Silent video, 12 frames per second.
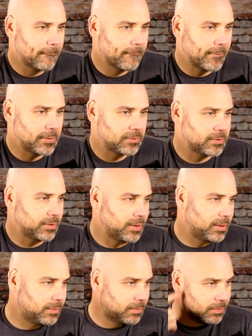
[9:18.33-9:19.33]
Let's
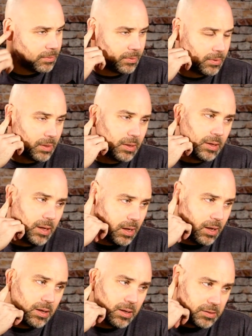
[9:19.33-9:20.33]
see.
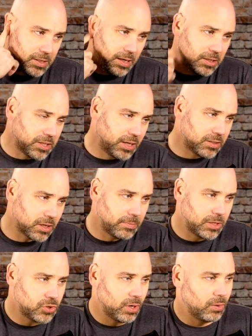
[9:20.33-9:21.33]
Tennessee, as I
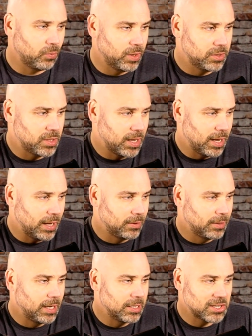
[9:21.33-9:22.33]
mentioned, on Wednesday.
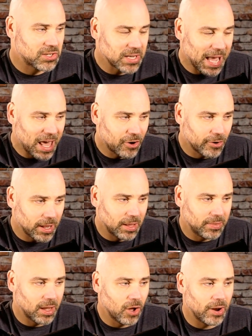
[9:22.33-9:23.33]
Saturday,
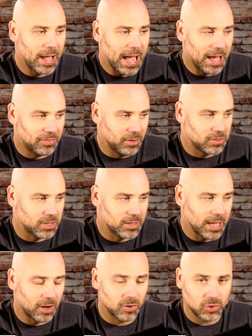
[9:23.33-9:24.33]
they go to Athens to
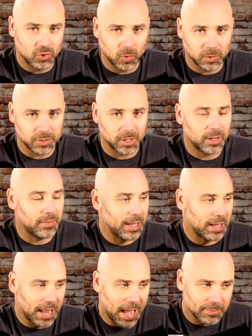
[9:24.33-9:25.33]
take on Georgia. They
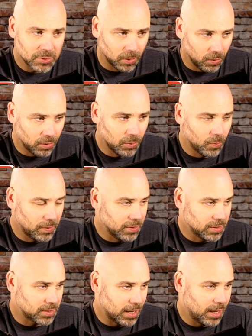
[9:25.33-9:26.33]
can absolutely win
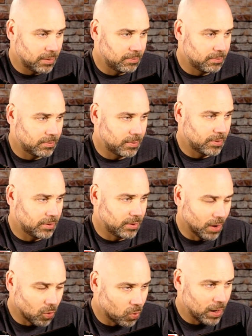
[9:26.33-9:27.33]
this game.
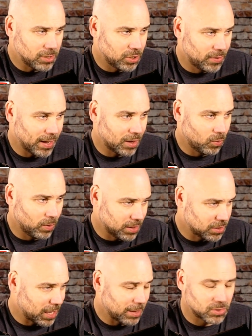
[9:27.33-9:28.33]
No question they can win
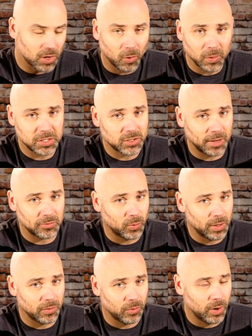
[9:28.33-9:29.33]
this game. It's always tough to
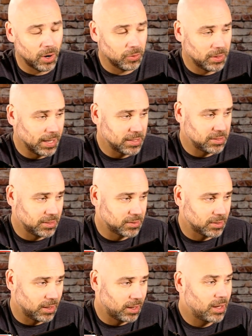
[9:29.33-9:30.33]
win on the road in the
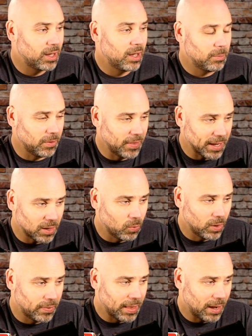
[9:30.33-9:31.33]
SEC, but they can
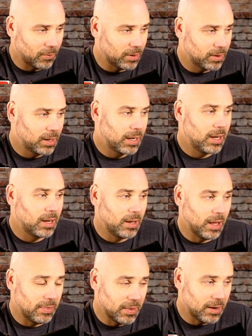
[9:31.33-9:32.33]
win that one.
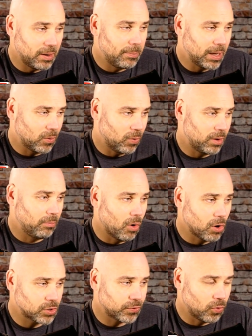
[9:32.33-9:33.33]
And then the big one,
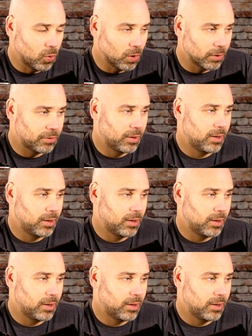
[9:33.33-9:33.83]
March 4th